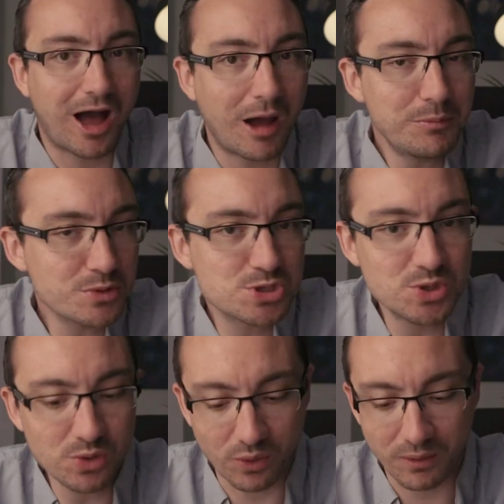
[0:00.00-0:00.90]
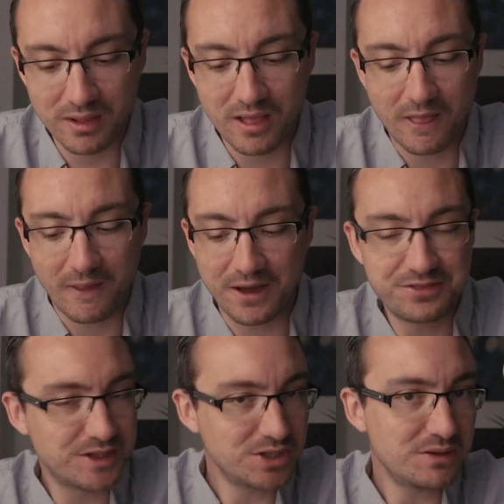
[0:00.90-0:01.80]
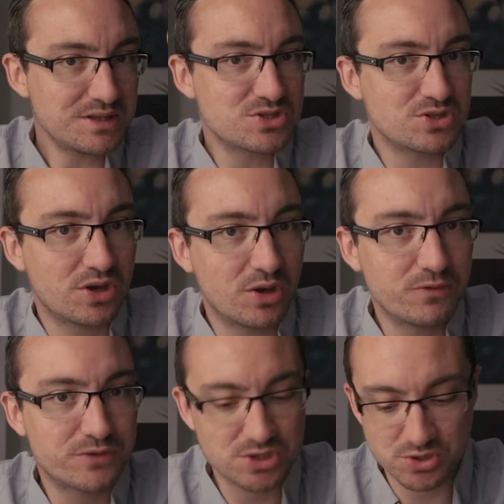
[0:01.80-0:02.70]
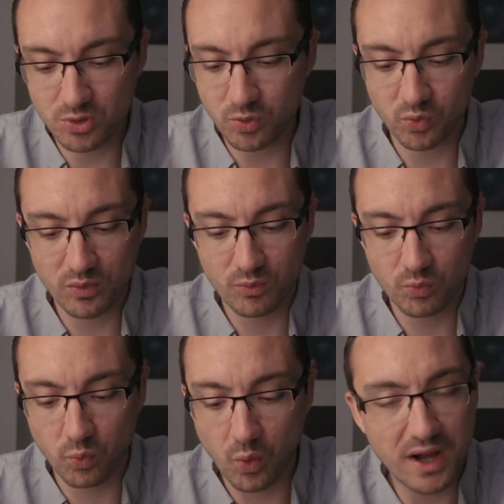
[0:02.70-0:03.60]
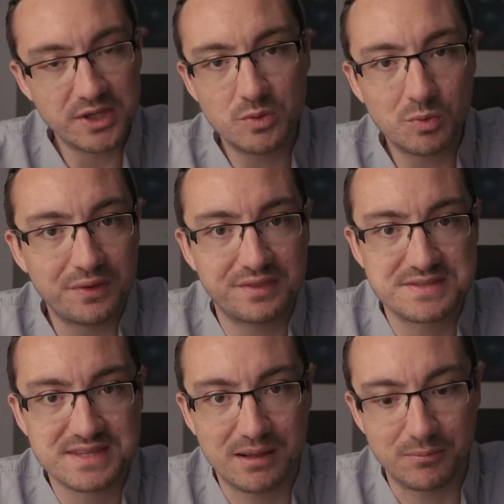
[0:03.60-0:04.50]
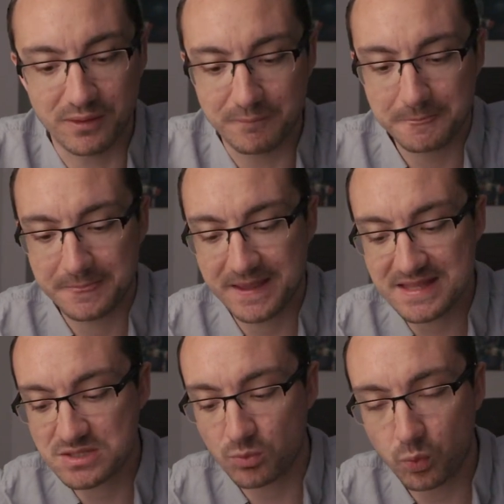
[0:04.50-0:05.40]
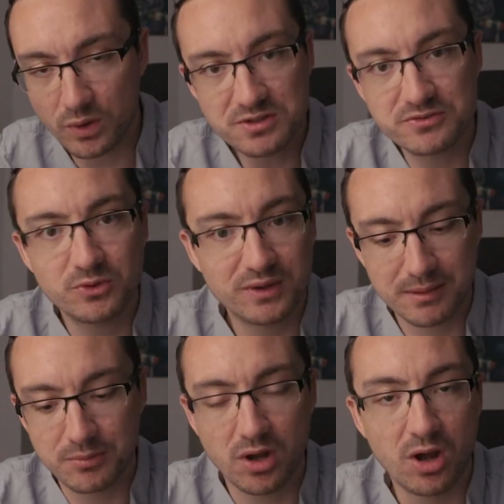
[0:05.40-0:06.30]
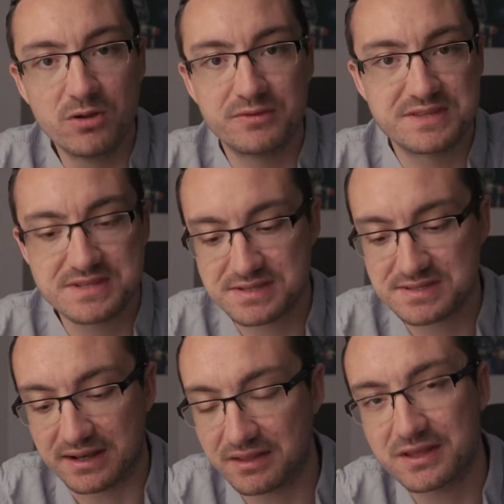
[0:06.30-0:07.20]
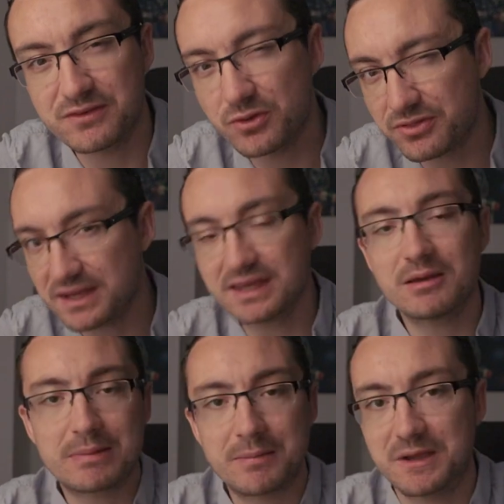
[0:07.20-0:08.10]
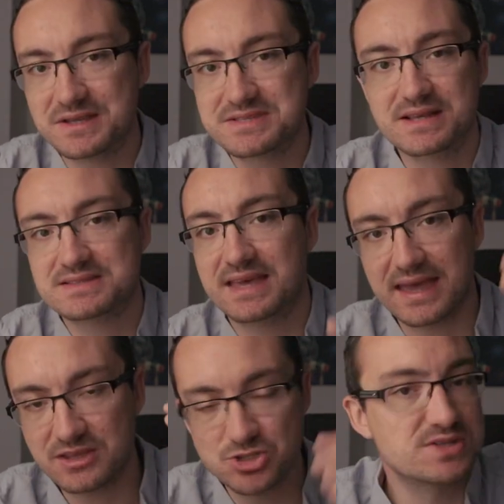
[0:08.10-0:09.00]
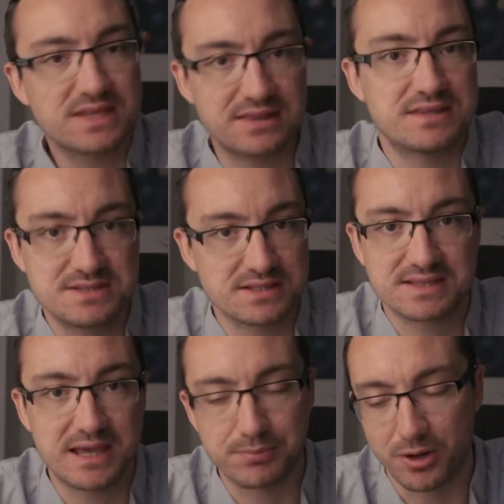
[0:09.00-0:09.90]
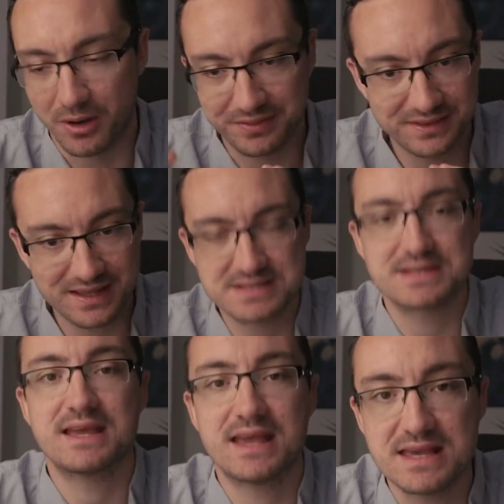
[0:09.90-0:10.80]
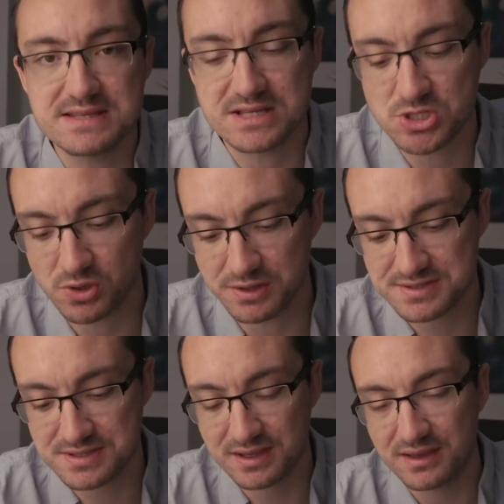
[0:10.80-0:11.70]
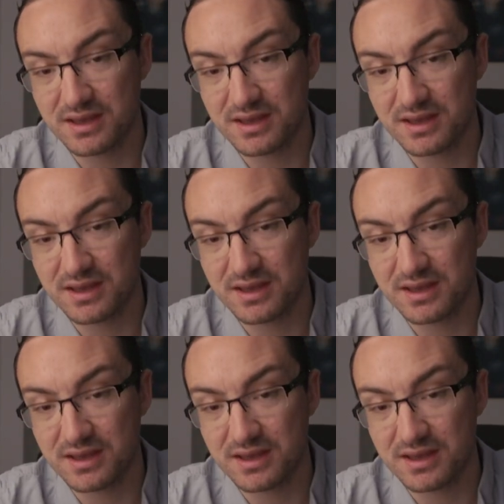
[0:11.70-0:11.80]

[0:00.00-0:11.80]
I'm not sure. I think you need to know for sure why you want this camera. It's a wonderful camera over the 6K. And I think if you're thinking about buying a 6K, just get this 6K Pro. I think that's an easy choice.